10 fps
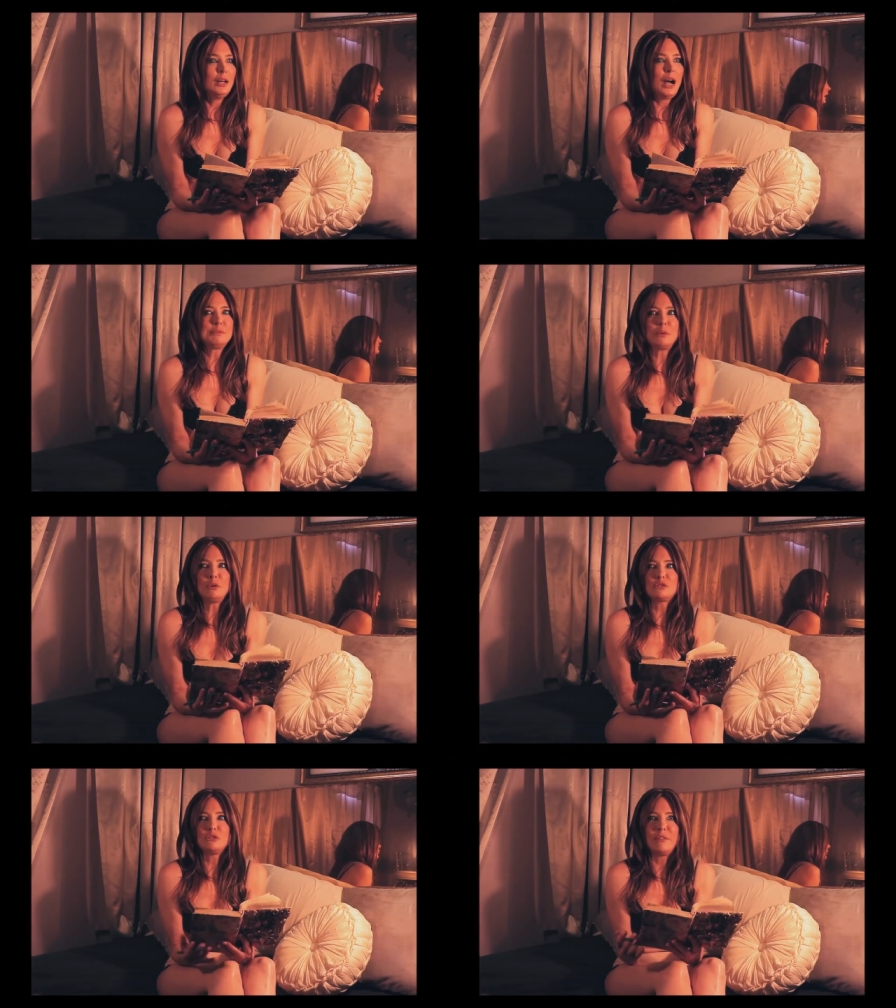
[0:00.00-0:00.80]
I'm
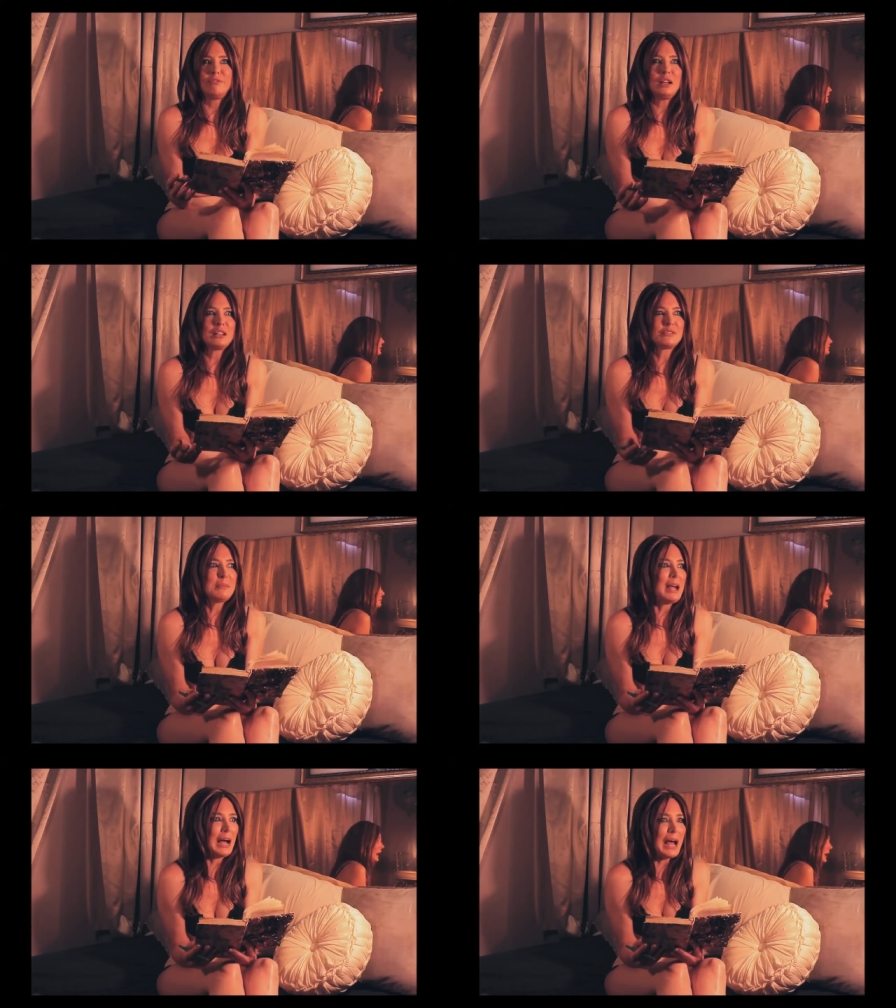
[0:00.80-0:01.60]
supposed to have feelings for
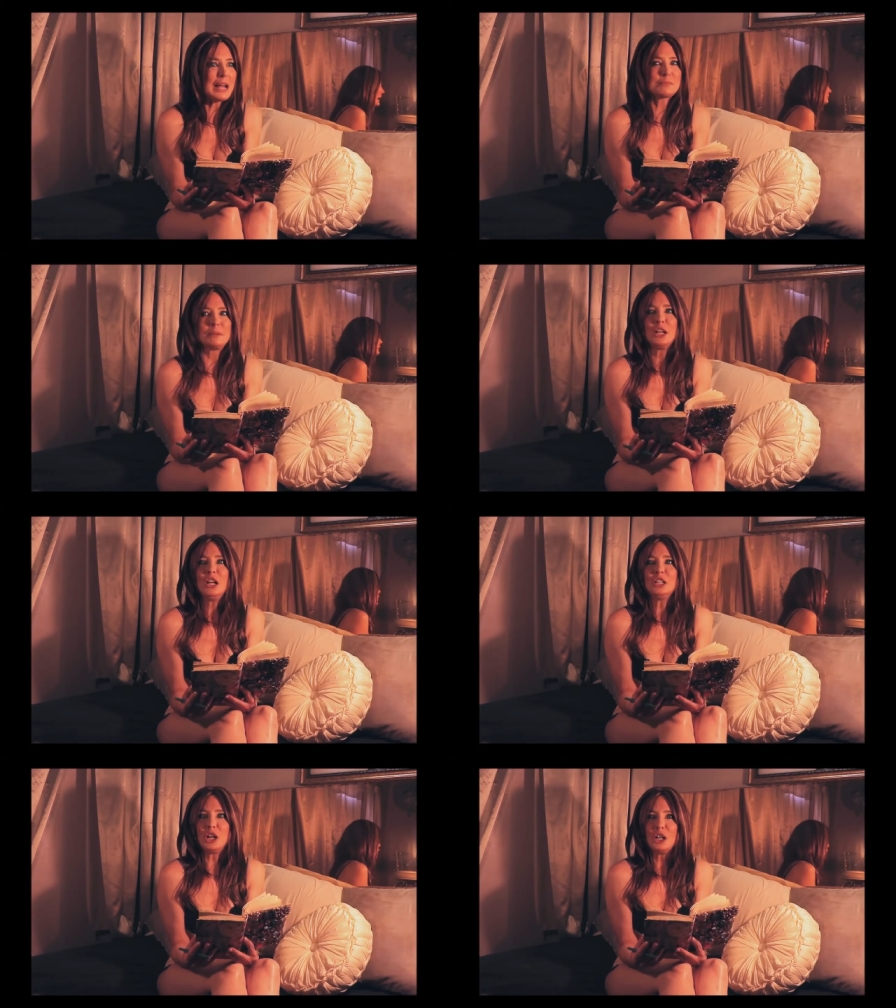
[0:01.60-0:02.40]
my husband,
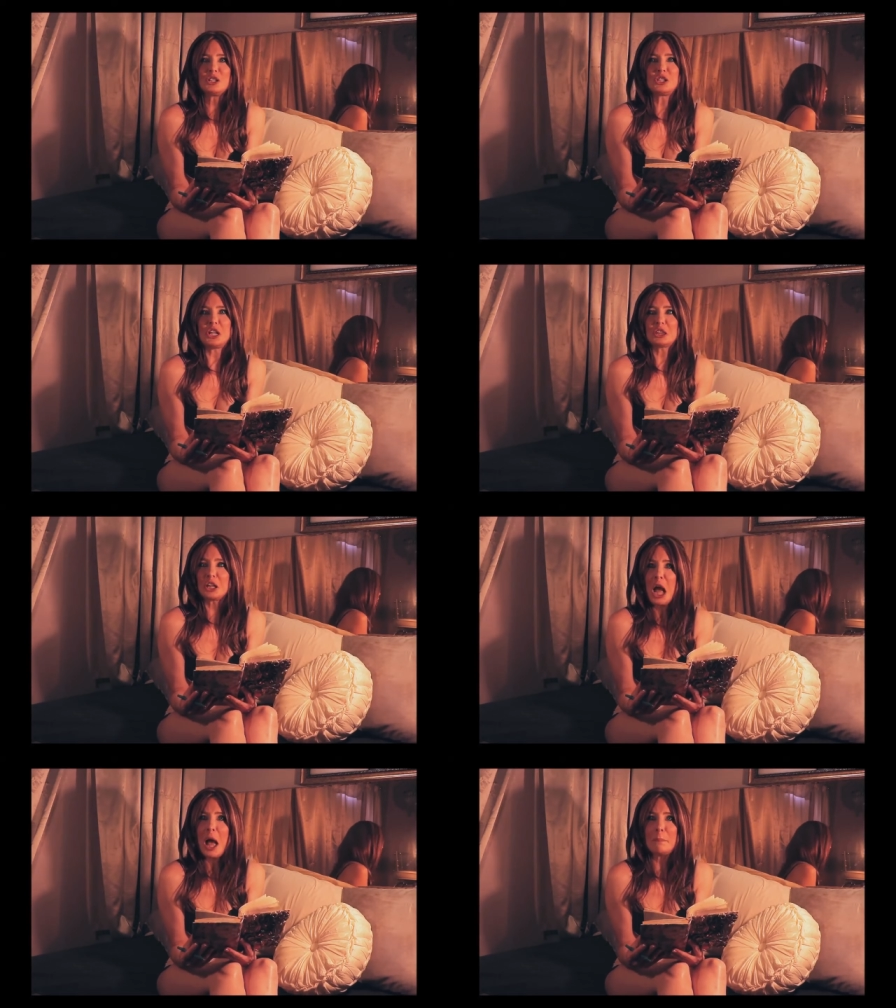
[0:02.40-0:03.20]
Donald J.
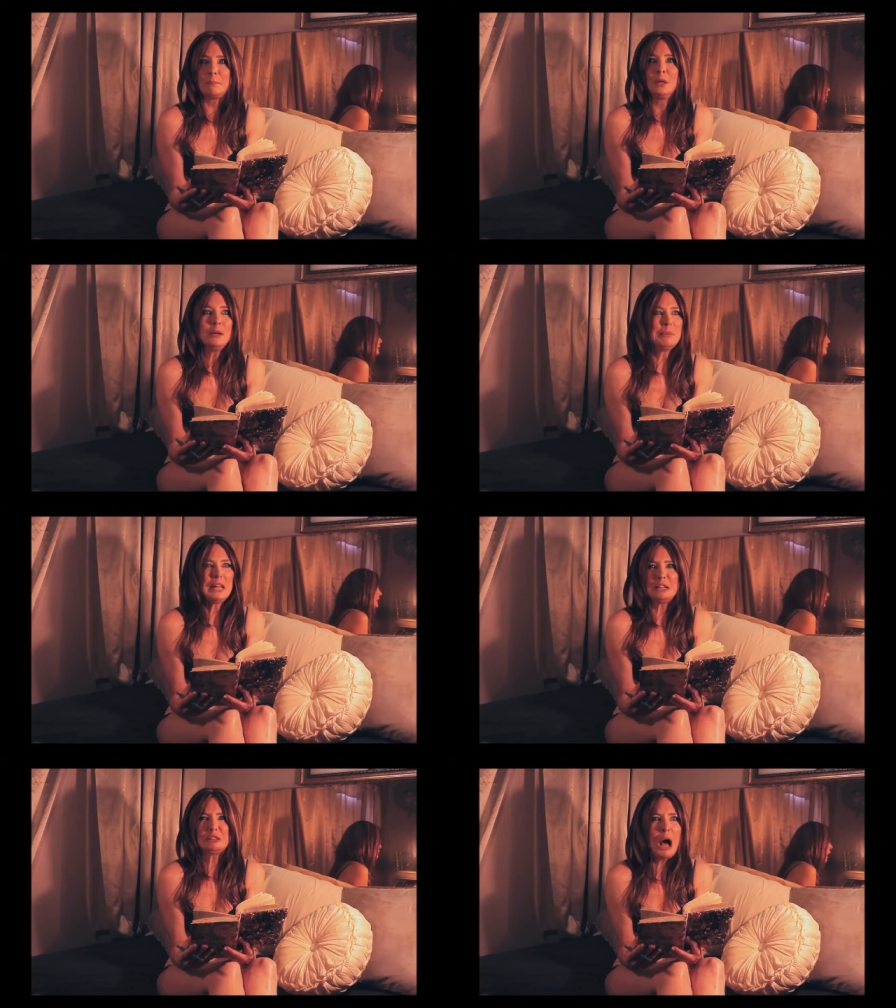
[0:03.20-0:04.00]
Trump, but
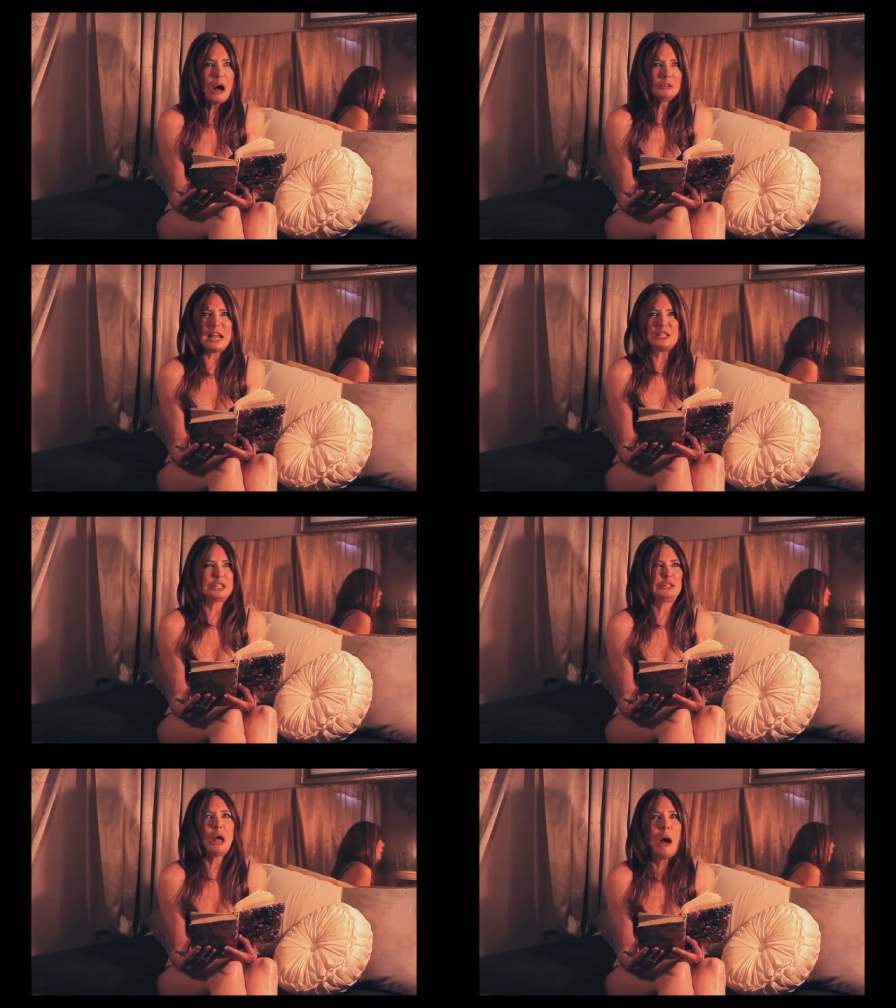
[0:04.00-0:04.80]
I don't. I
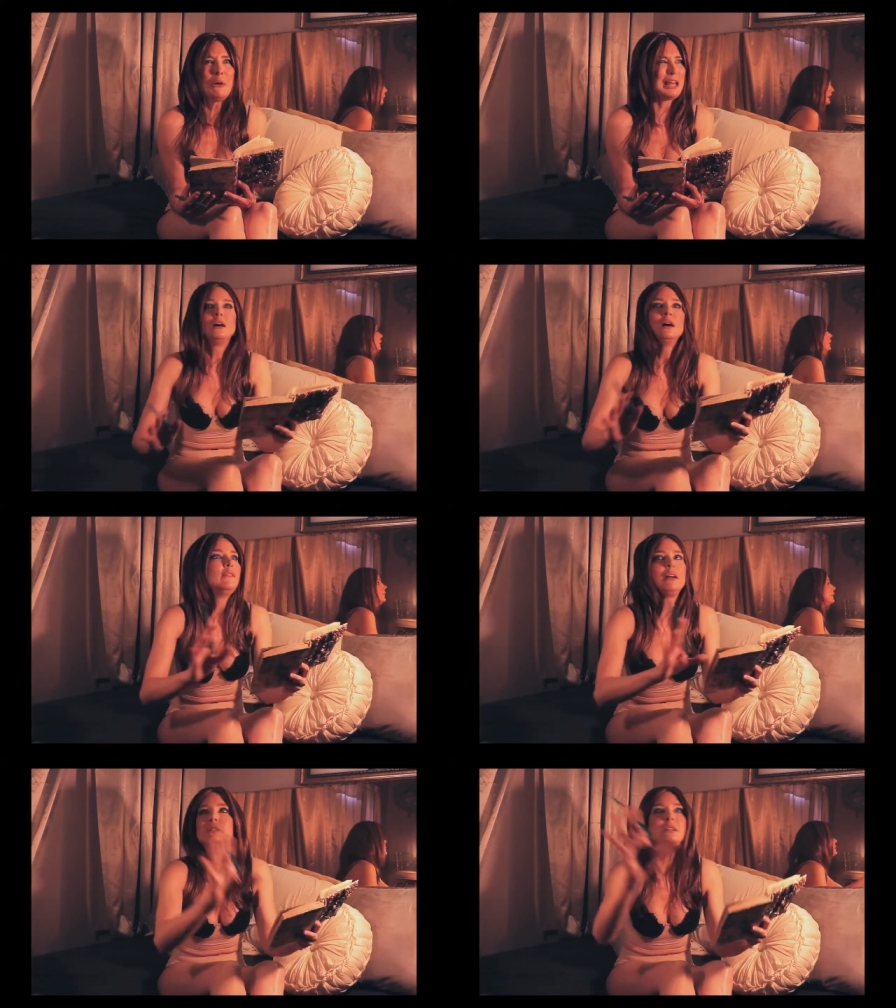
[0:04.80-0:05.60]
just don't.
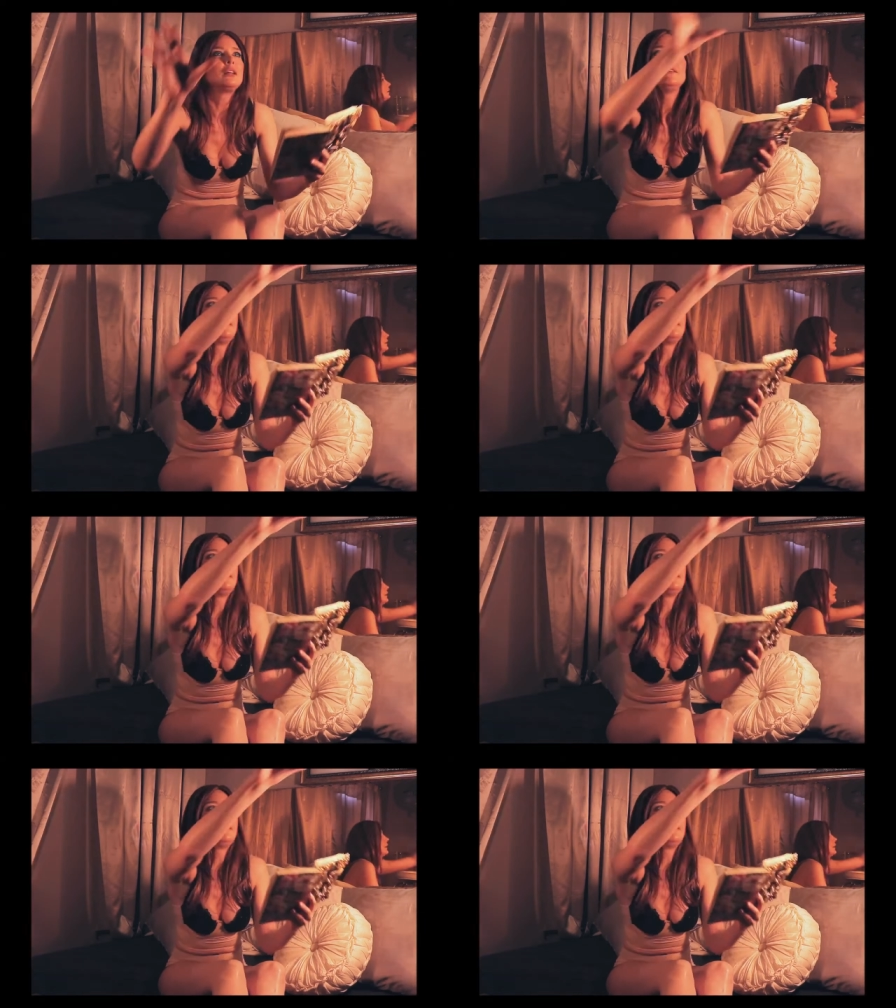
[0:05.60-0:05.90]
Where is it?